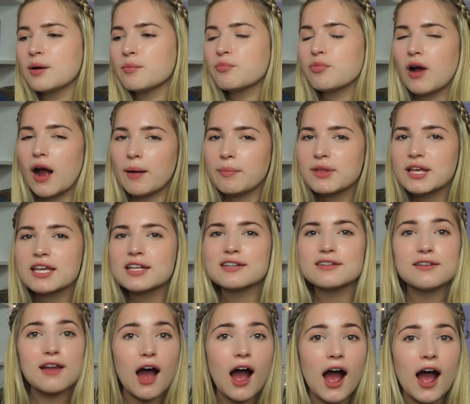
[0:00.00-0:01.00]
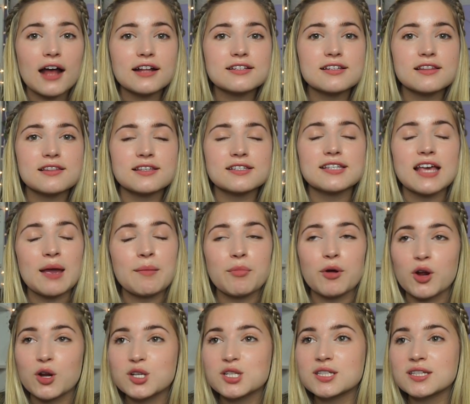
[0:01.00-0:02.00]
probably not the same
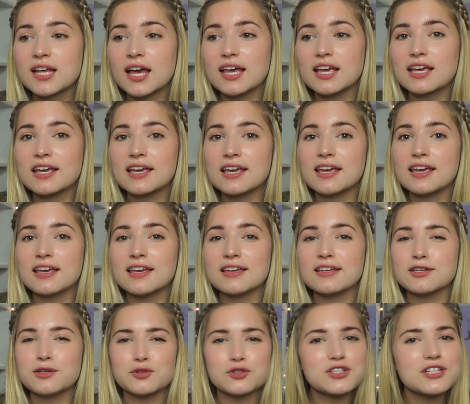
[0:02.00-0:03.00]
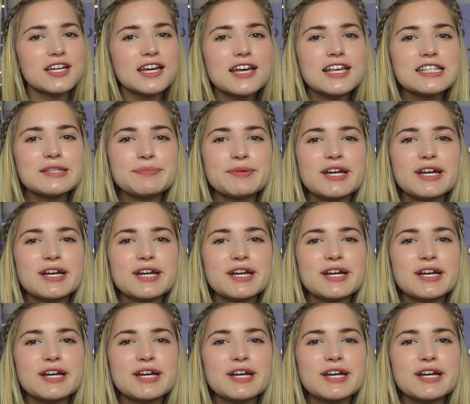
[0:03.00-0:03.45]
person that he usually is,